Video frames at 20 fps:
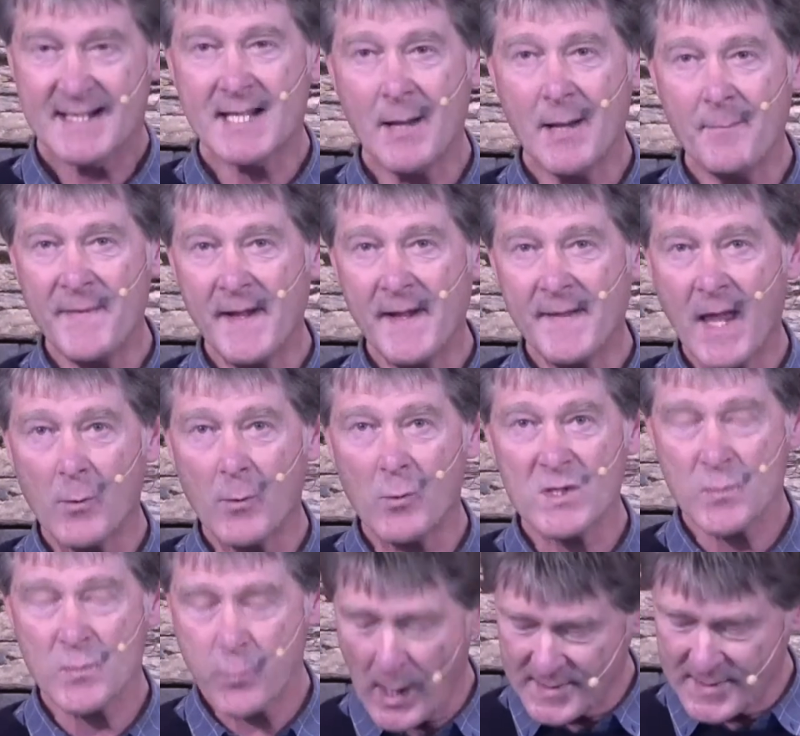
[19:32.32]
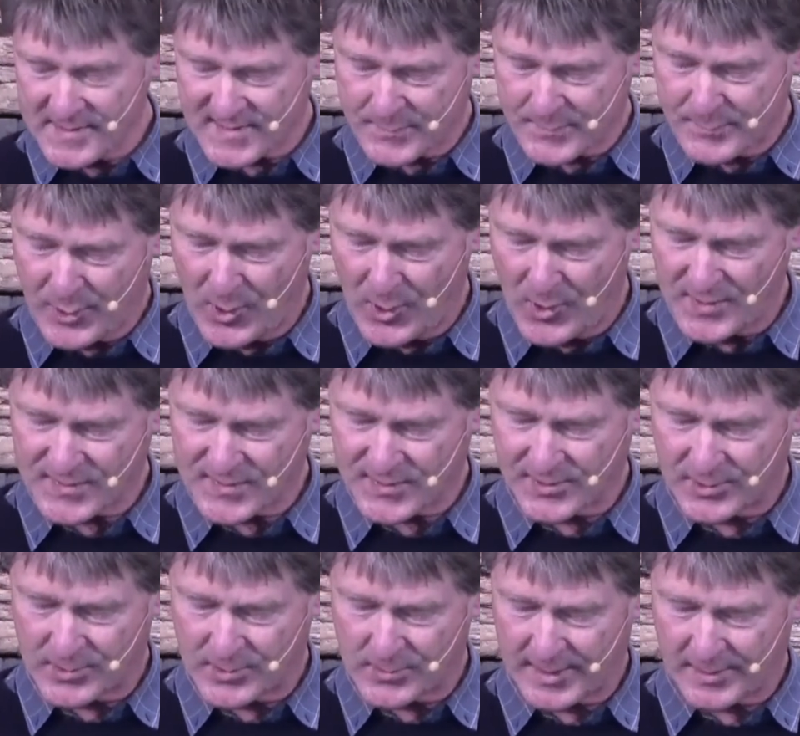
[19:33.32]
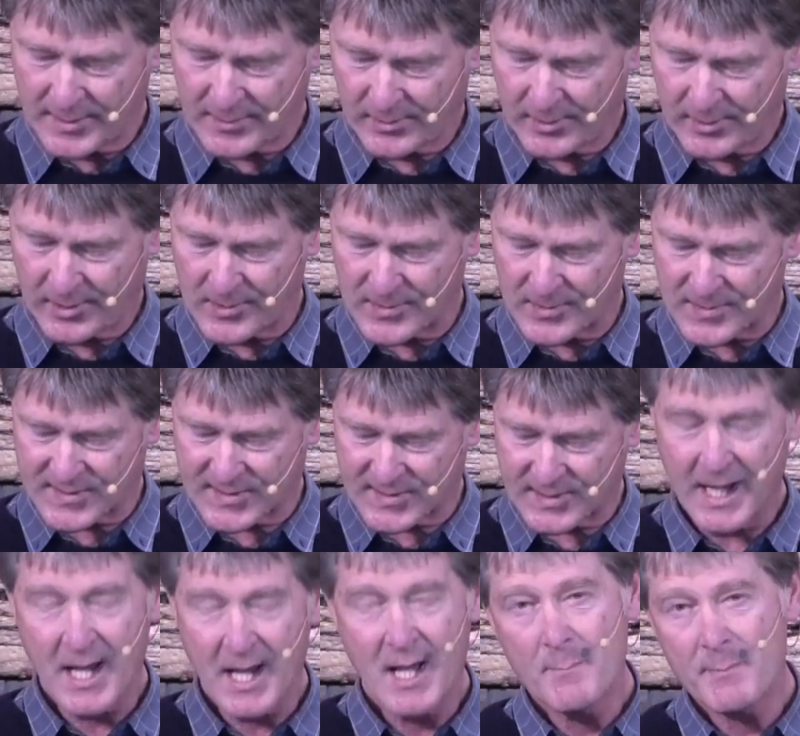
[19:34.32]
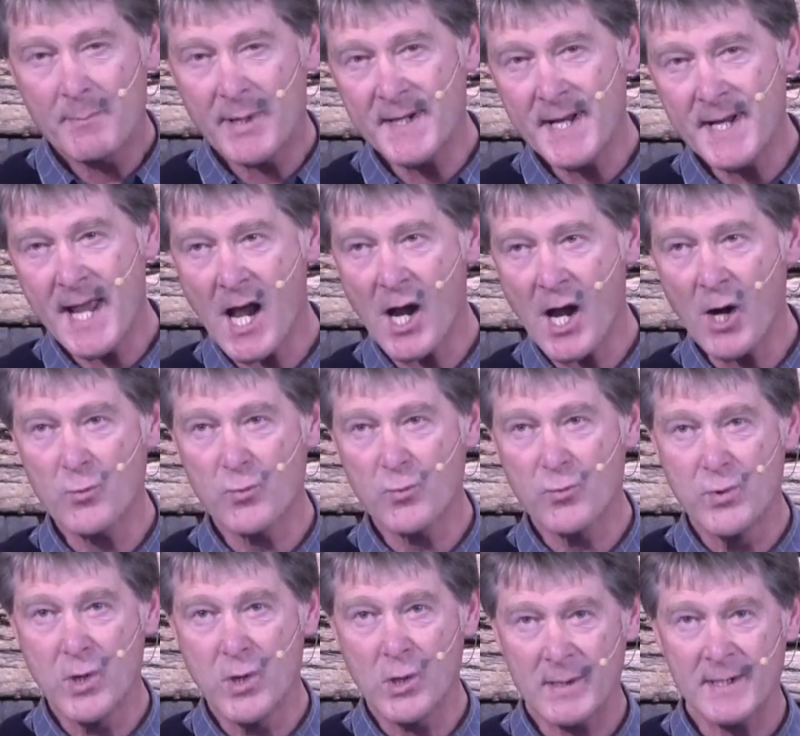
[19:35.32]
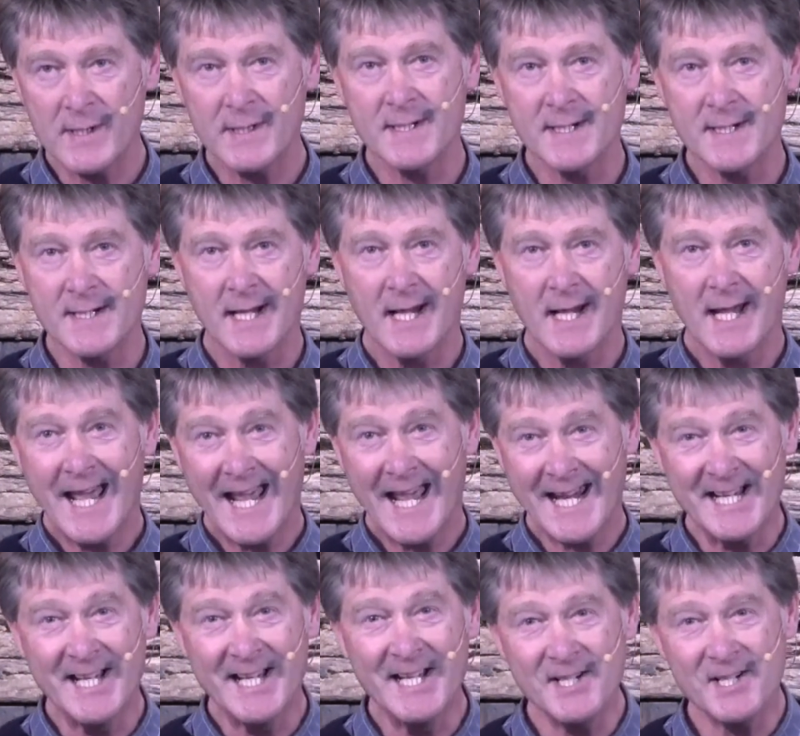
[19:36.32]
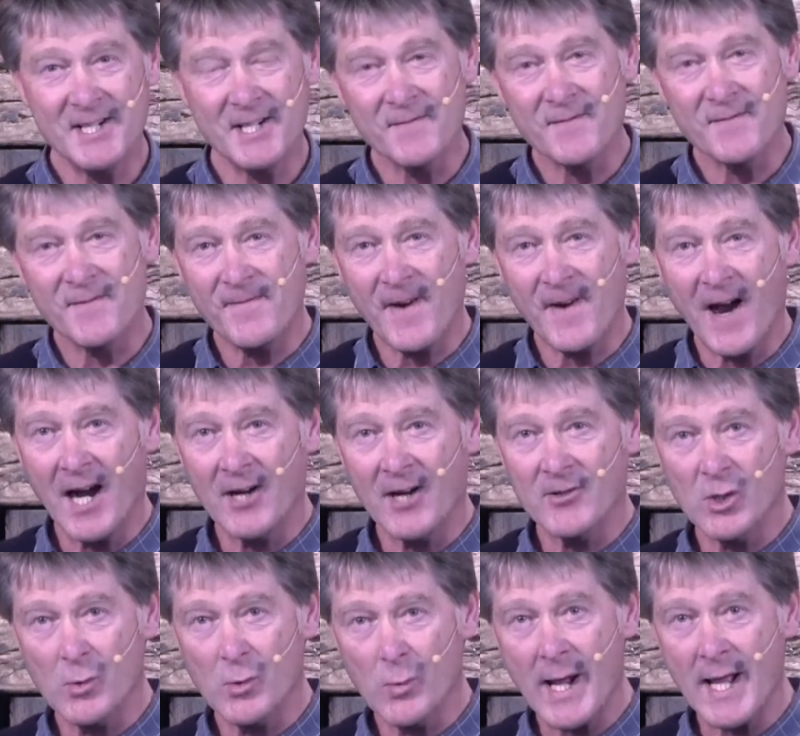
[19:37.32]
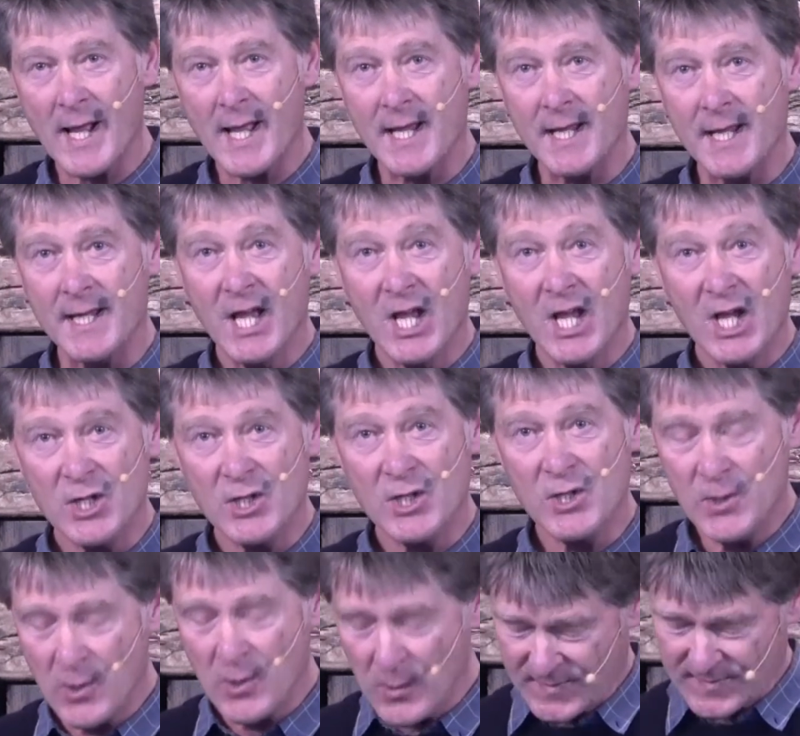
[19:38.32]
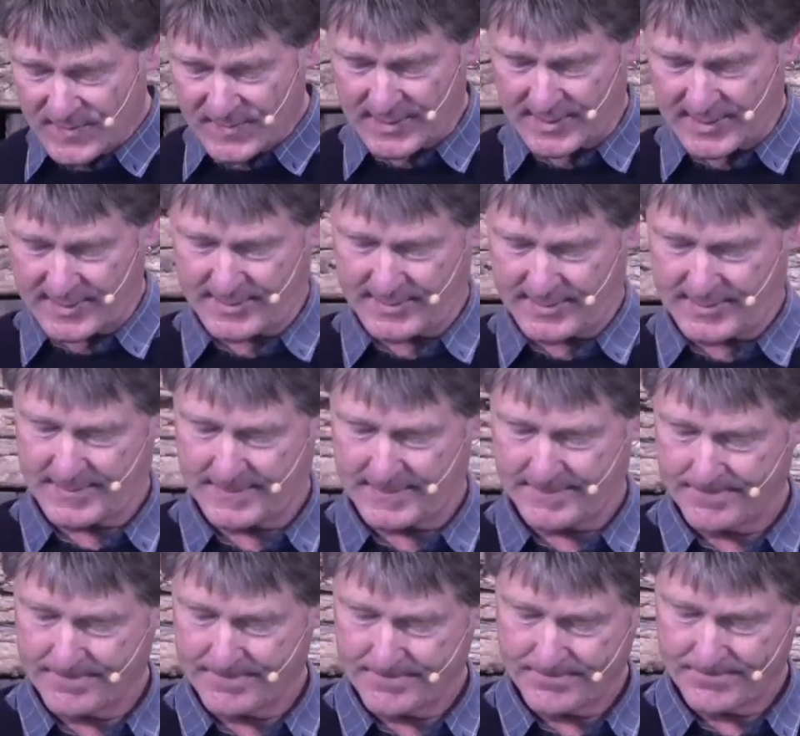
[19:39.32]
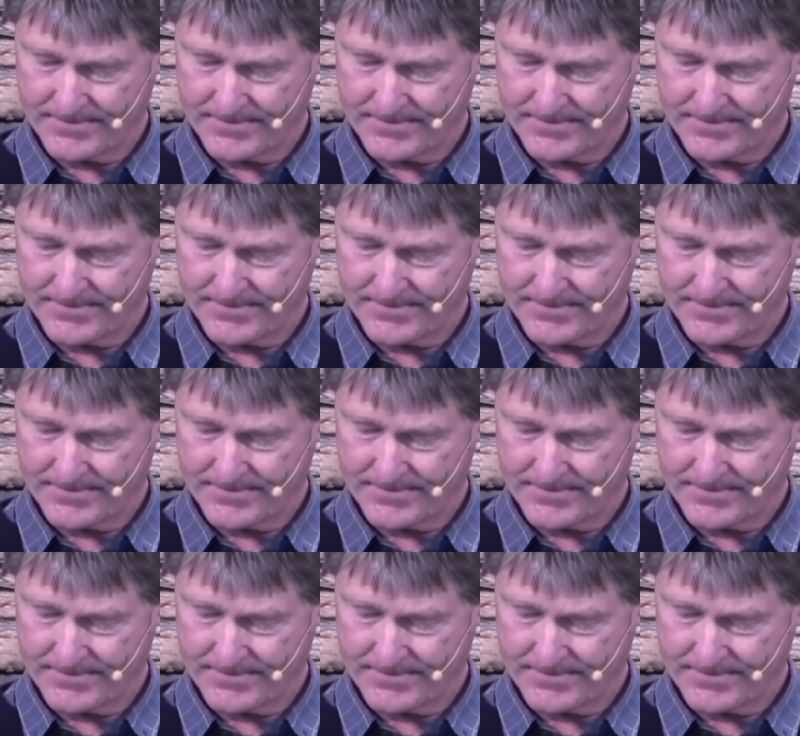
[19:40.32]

Something that was once personal and close, but now ruined and hidden far away, useless.